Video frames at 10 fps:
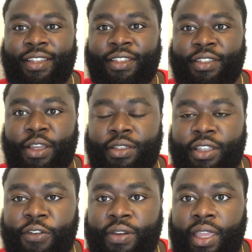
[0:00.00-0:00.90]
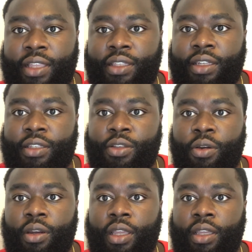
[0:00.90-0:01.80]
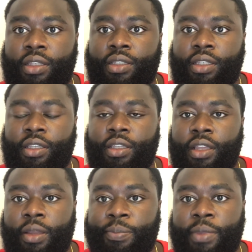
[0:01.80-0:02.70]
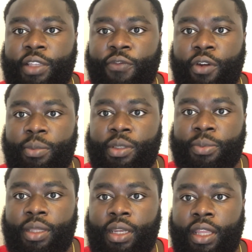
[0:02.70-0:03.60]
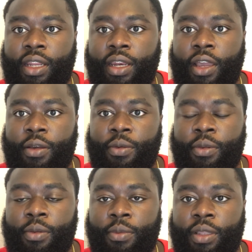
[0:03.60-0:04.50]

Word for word: So it's good for Keita to score because he um, his form has been in and out with